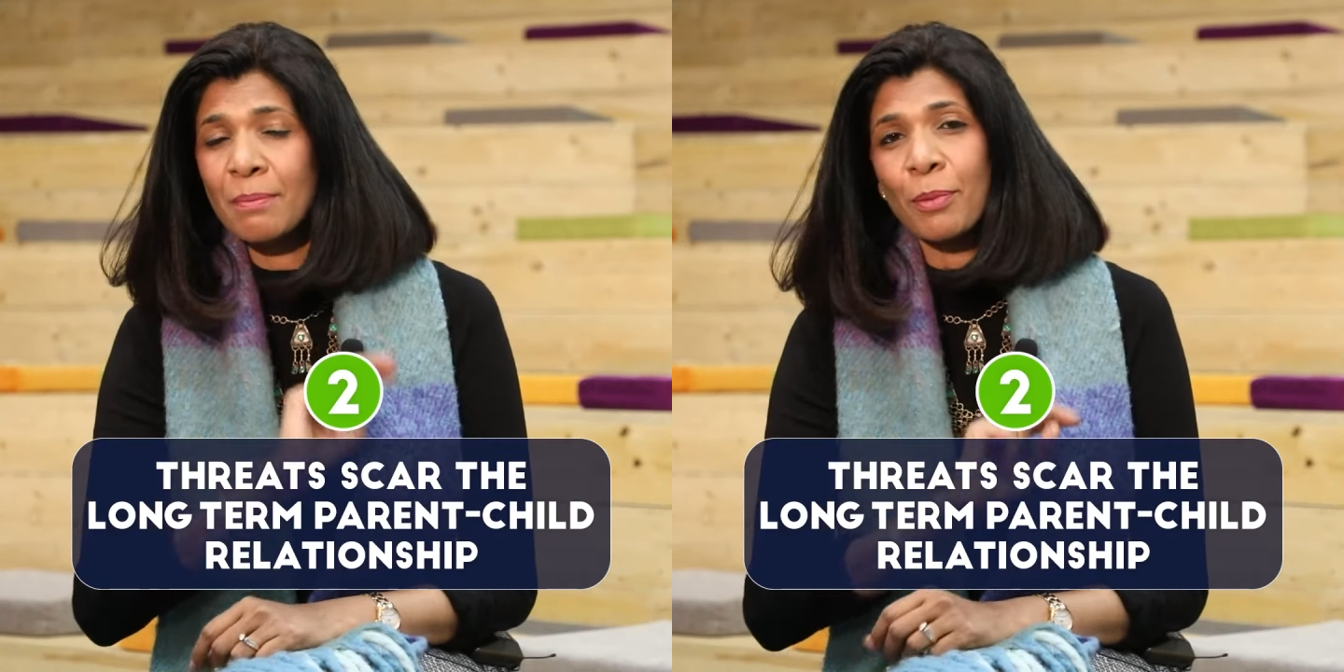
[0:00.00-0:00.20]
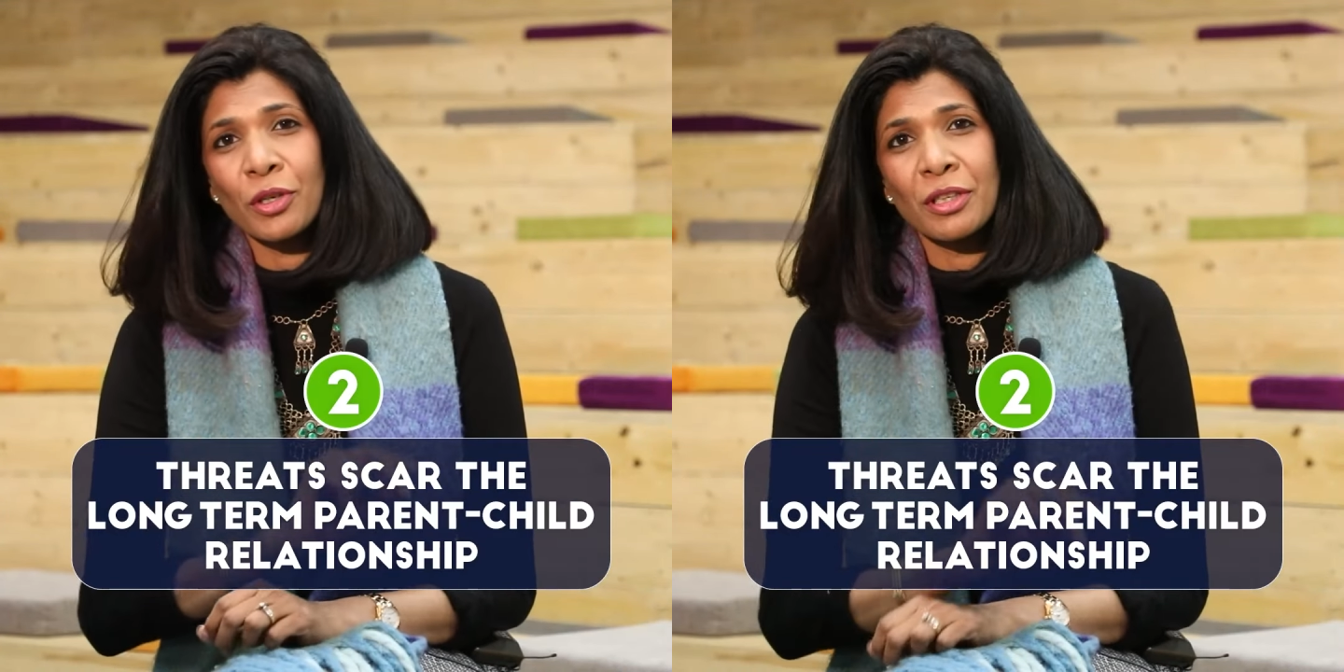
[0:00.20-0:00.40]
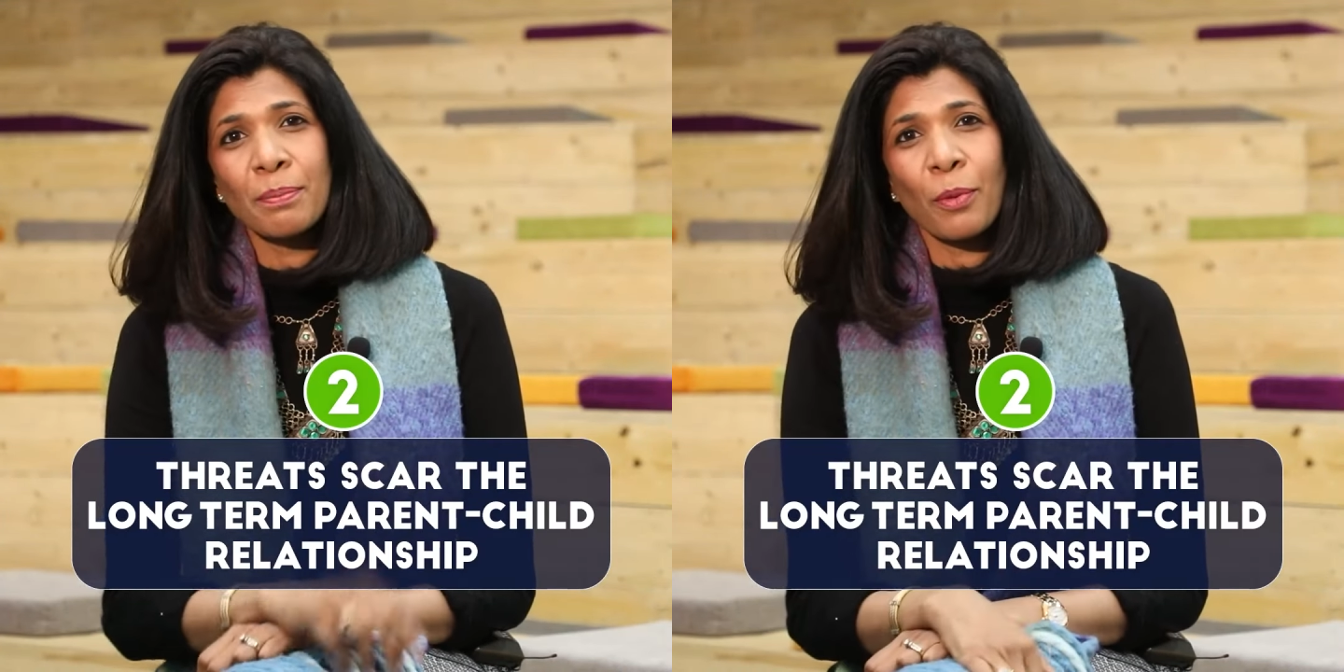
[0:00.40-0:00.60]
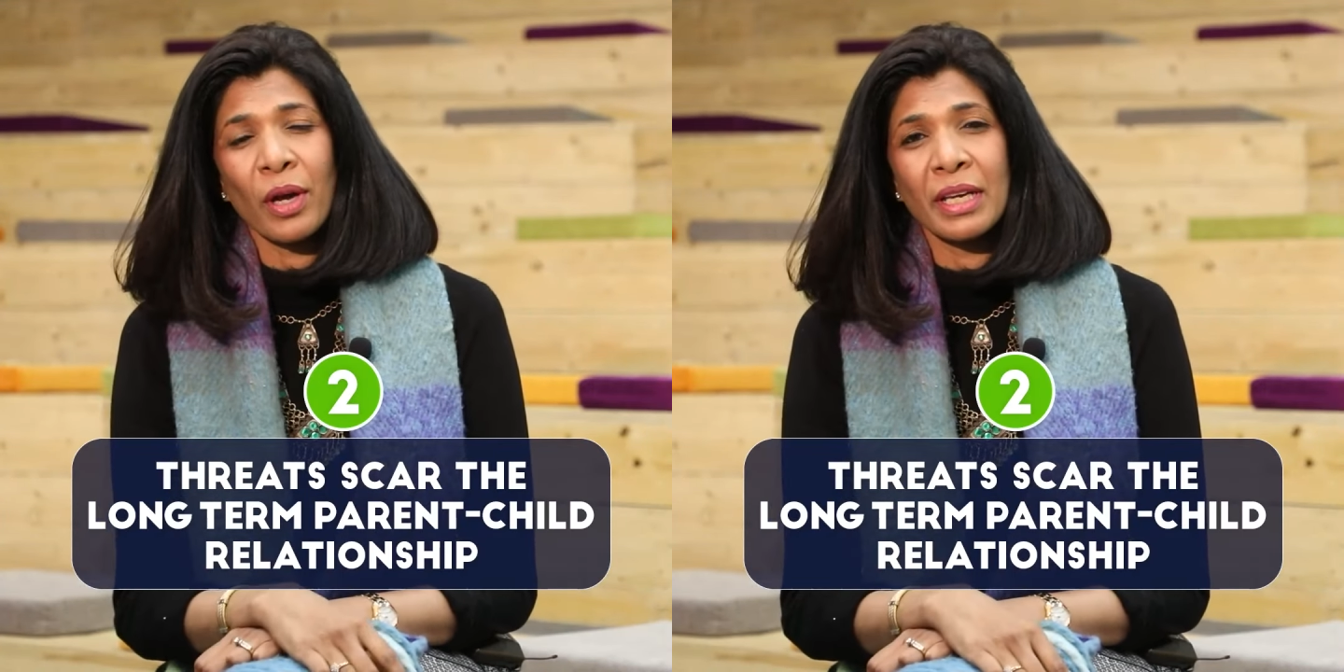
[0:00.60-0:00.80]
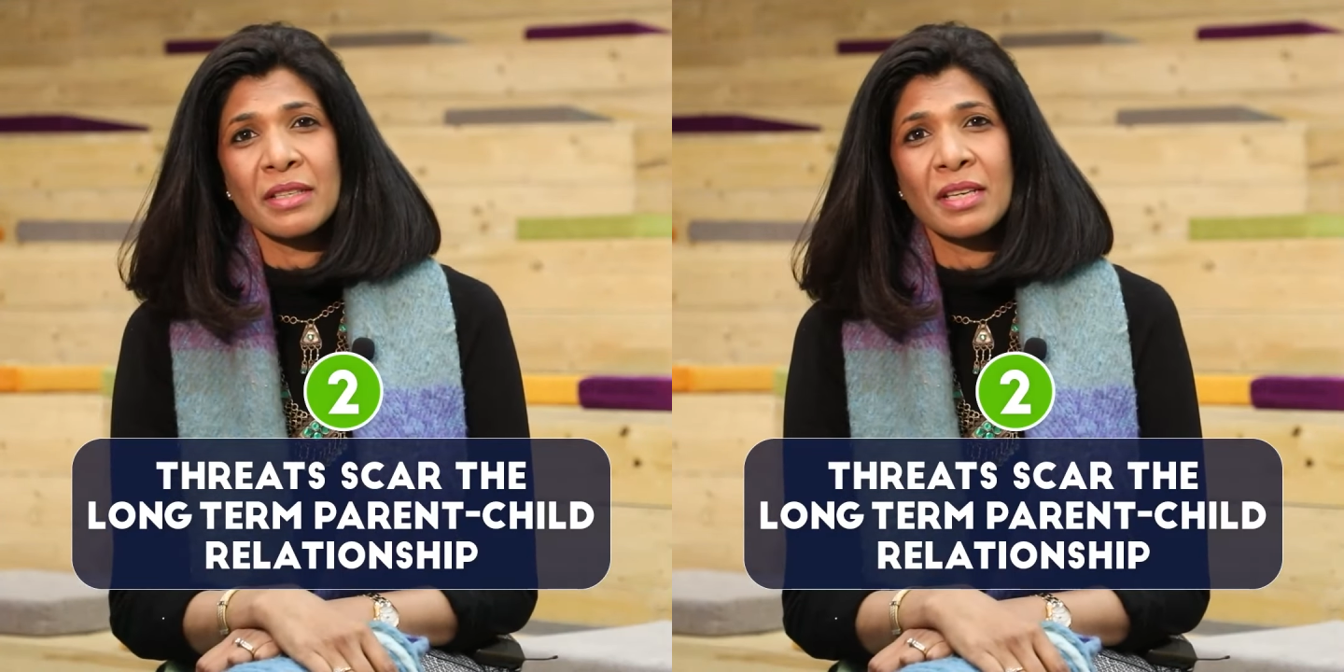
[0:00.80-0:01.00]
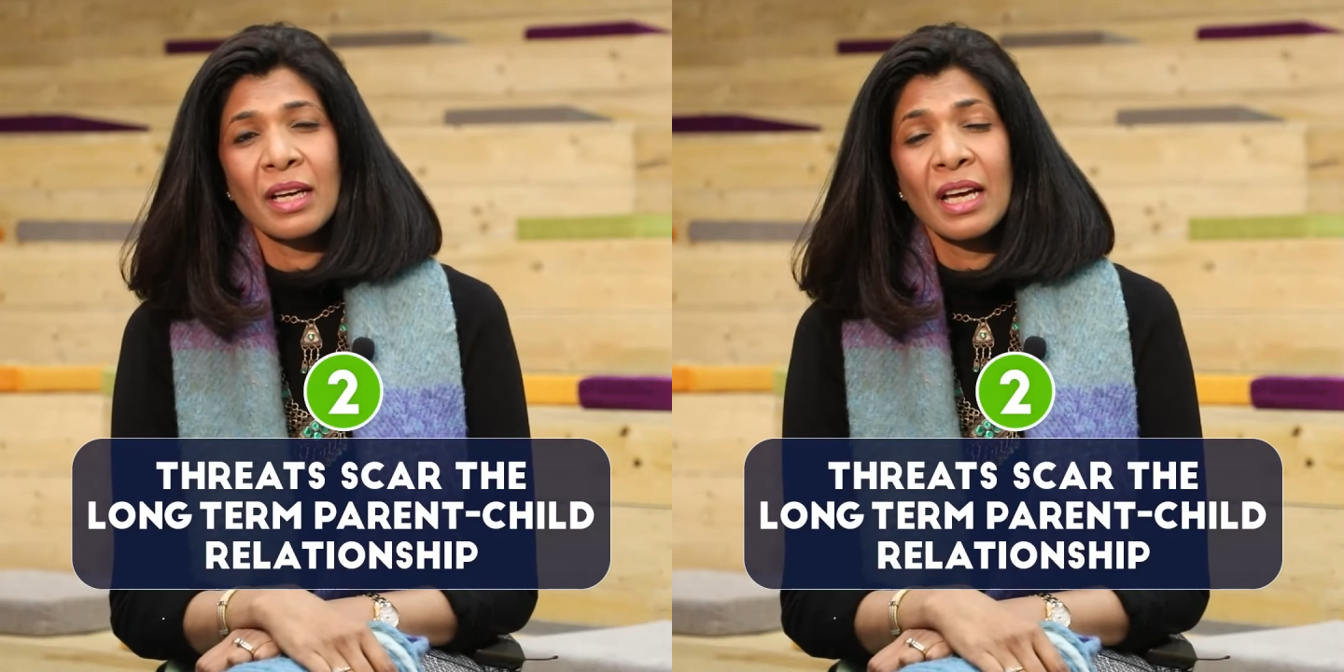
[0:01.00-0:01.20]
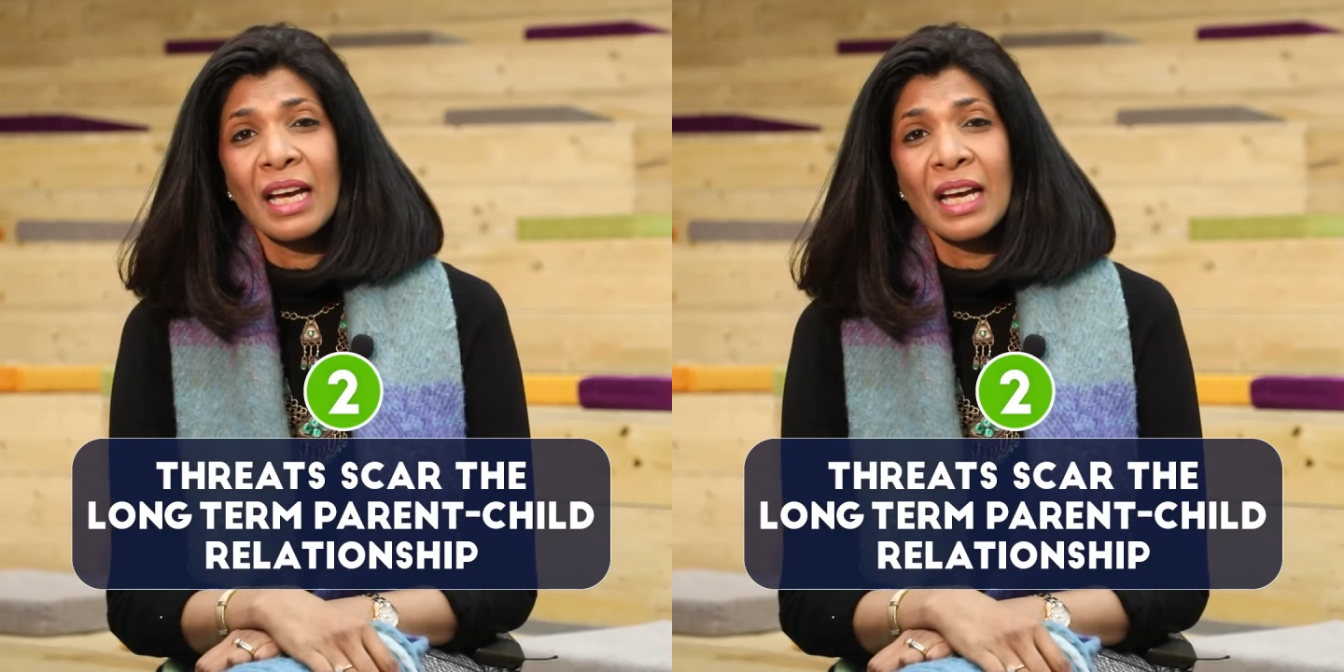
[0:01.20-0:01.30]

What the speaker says: important point,